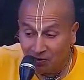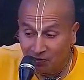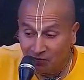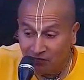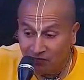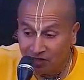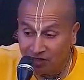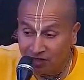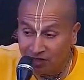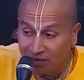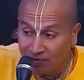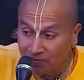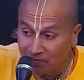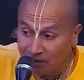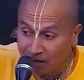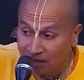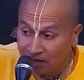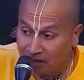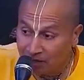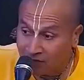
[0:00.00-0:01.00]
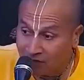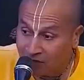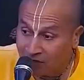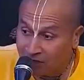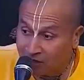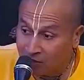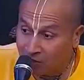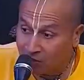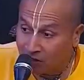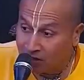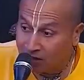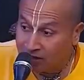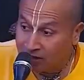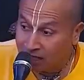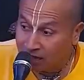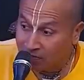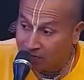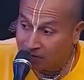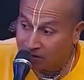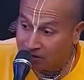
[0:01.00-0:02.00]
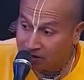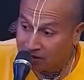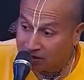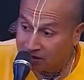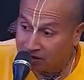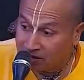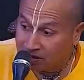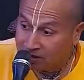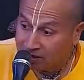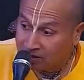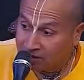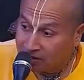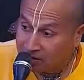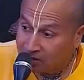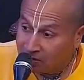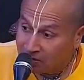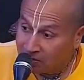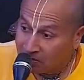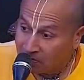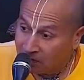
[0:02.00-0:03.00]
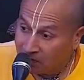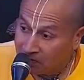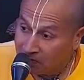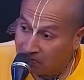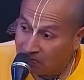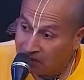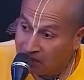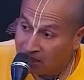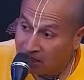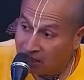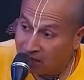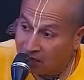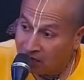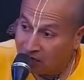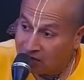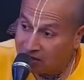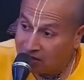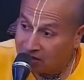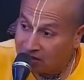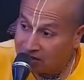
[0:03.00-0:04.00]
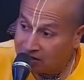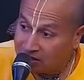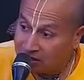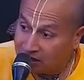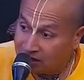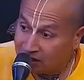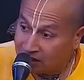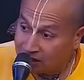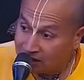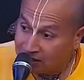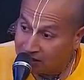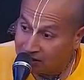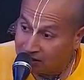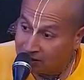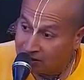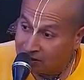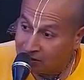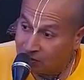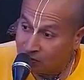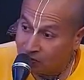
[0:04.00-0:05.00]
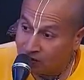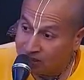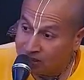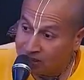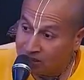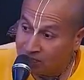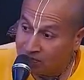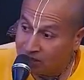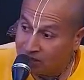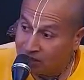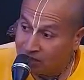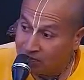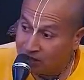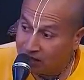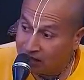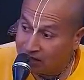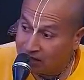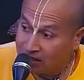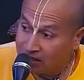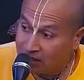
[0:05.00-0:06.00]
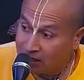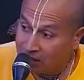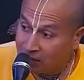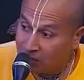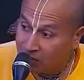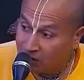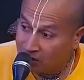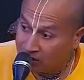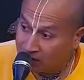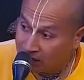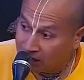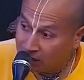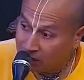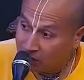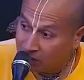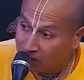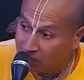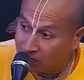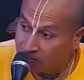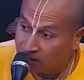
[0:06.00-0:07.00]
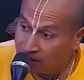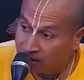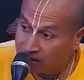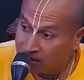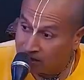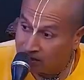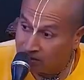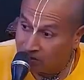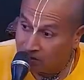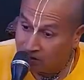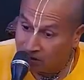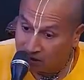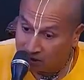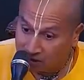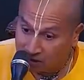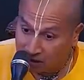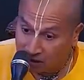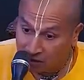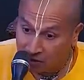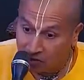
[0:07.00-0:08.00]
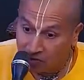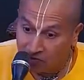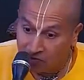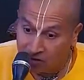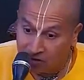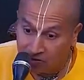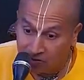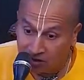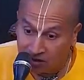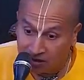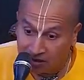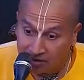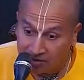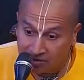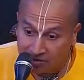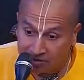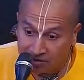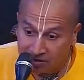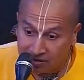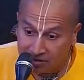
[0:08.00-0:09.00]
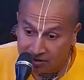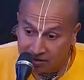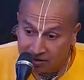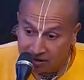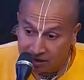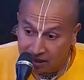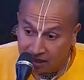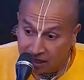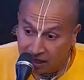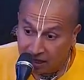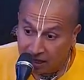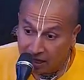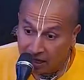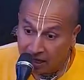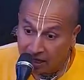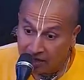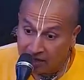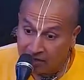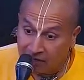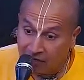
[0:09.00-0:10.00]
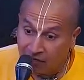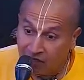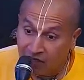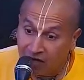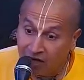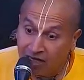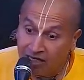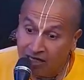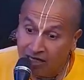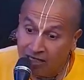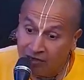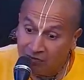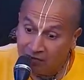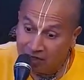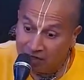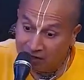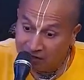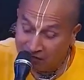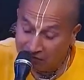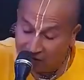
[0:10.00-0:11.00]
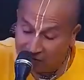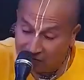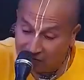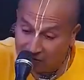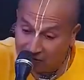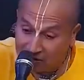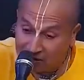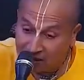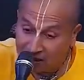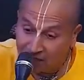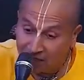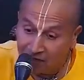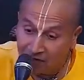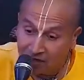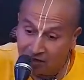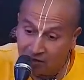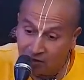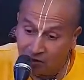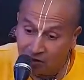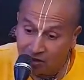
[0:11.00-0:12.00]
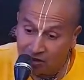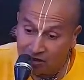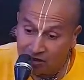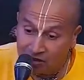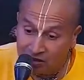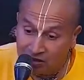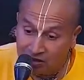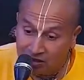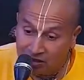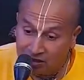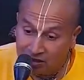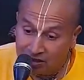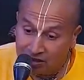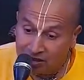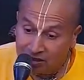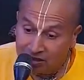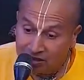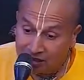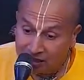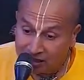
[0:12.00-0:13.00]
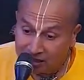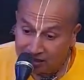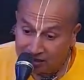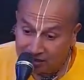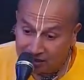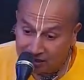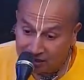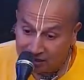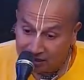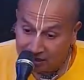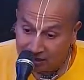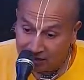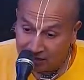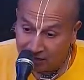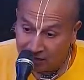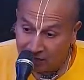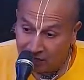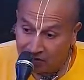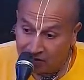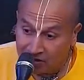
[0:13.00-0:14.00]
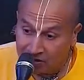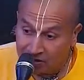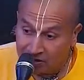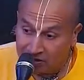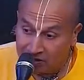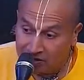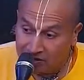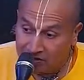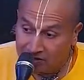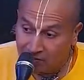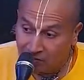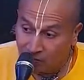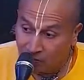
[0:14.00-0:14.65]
of the impact of that knowledge happens by being with others who are similar minded and who are trying to apply that knowledge along with me. And the final 25% of that knowledge gets influenced